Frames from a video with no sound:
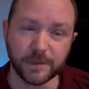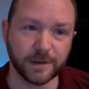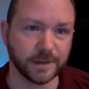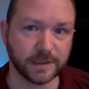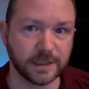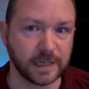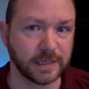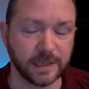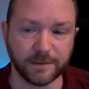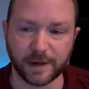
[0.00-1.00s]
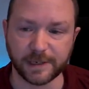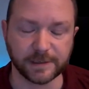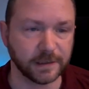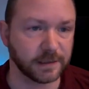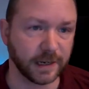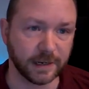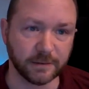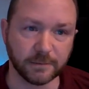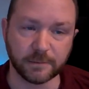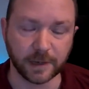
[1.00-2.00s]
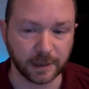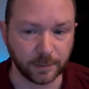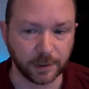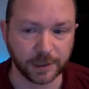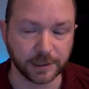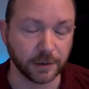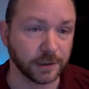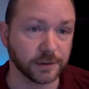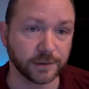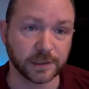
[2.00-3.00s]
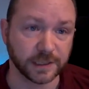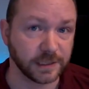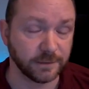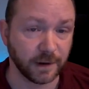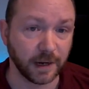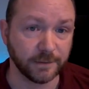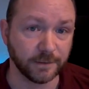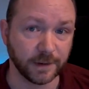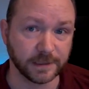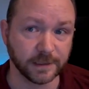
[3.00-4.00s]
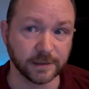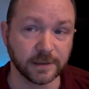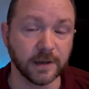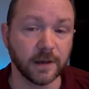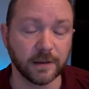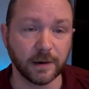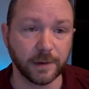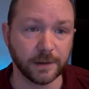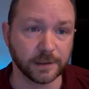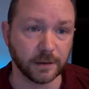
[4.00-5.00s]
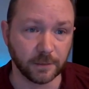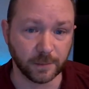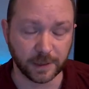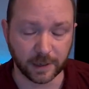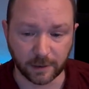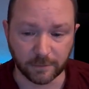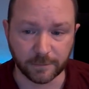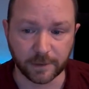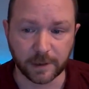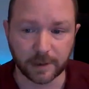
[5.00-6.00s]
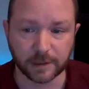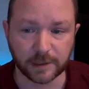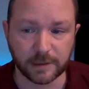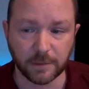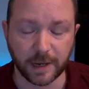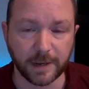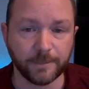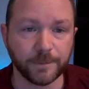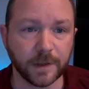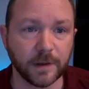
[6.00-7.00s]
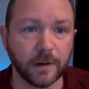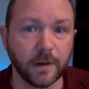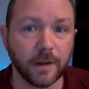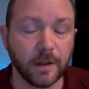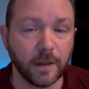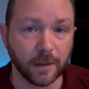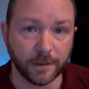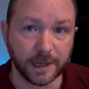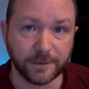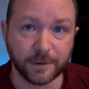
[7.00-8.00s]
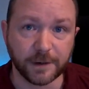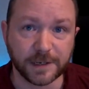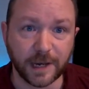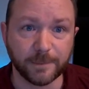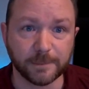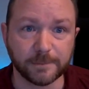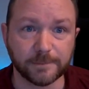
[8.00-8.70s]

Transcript: if it's 60 devices, I can put in tokens for 65 devices. That way there's a little bit of leeway. Thank you for your time.